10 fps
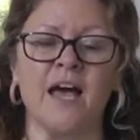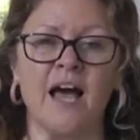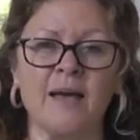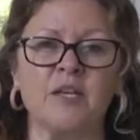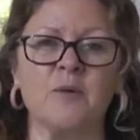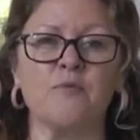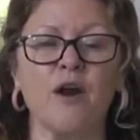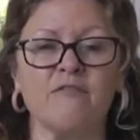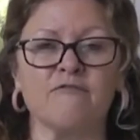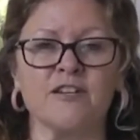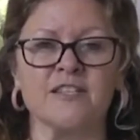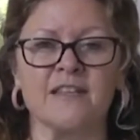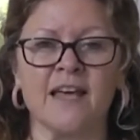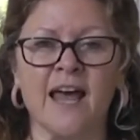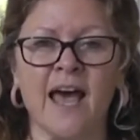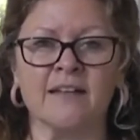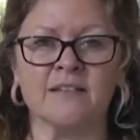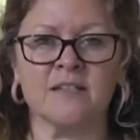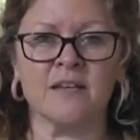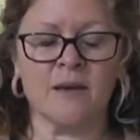I'm going to pray for us and then
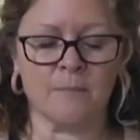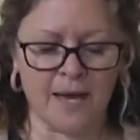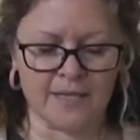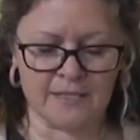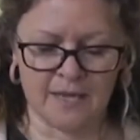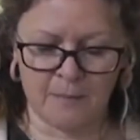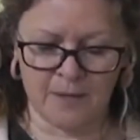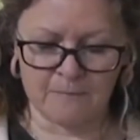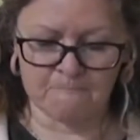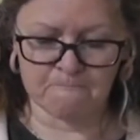hand back to Debbie.